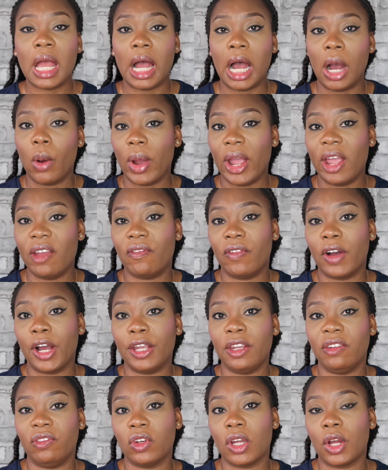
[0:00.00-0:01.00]
However,
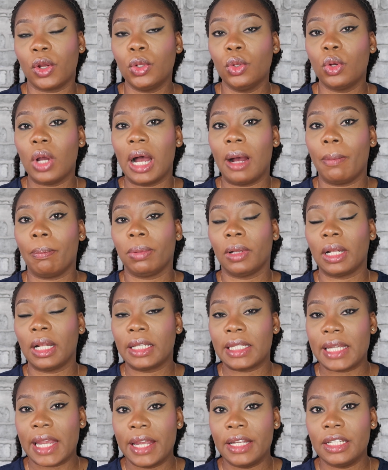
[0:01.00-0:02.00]
if you're going to
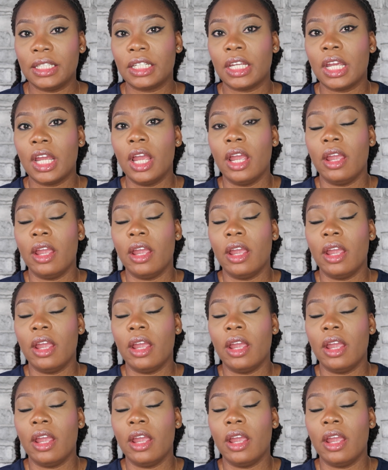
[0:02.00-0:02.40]
attend